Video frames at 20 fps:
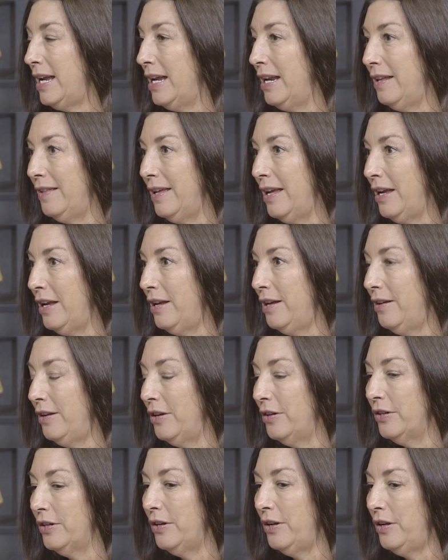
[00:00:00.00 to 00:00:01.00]
saying anything,
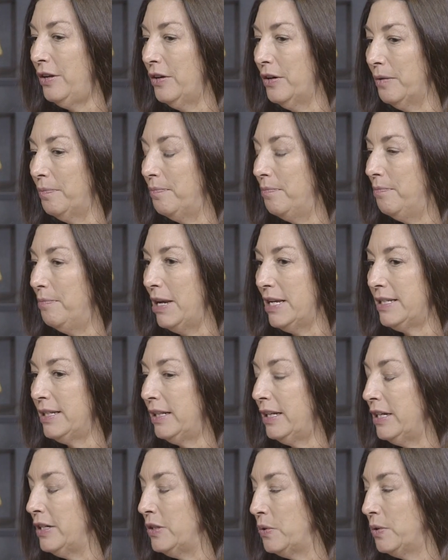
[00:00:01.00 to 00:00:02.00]
you're
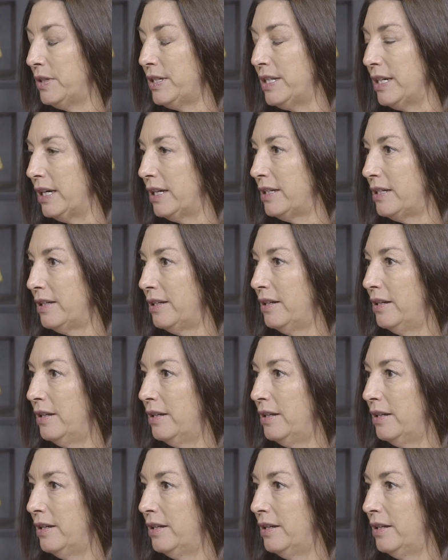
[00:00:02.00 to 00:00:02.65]
basically endorsing it.